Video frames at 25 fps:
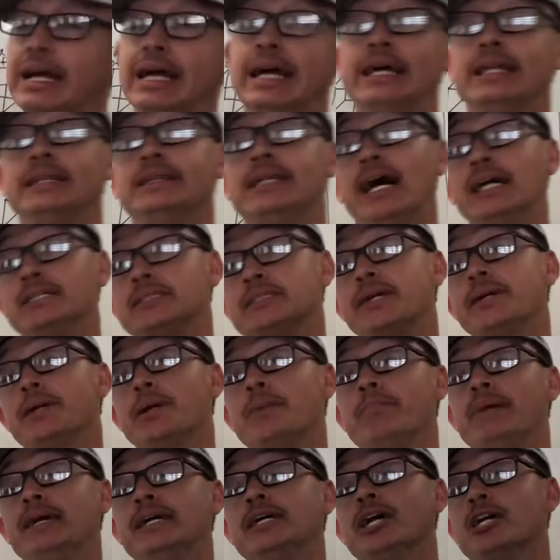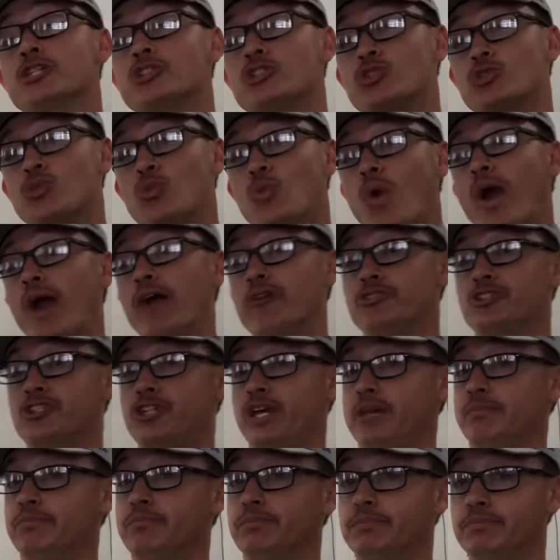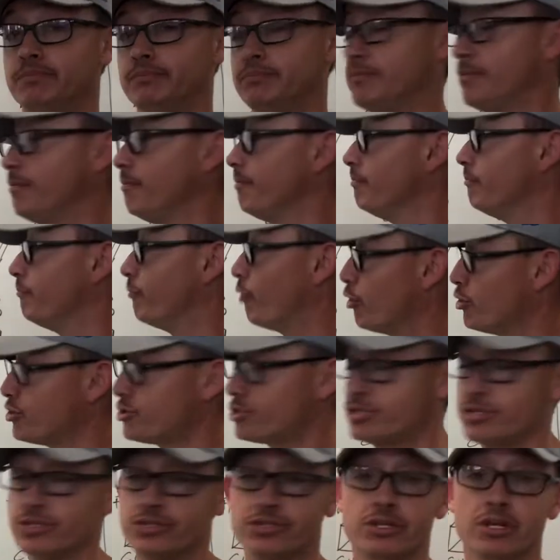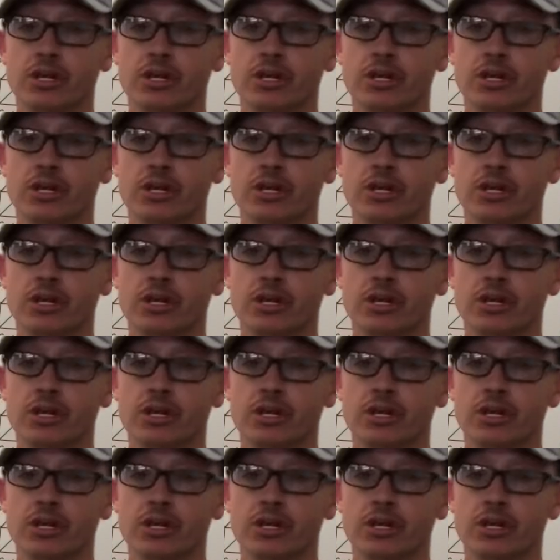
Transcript: that's going to make a square shape versus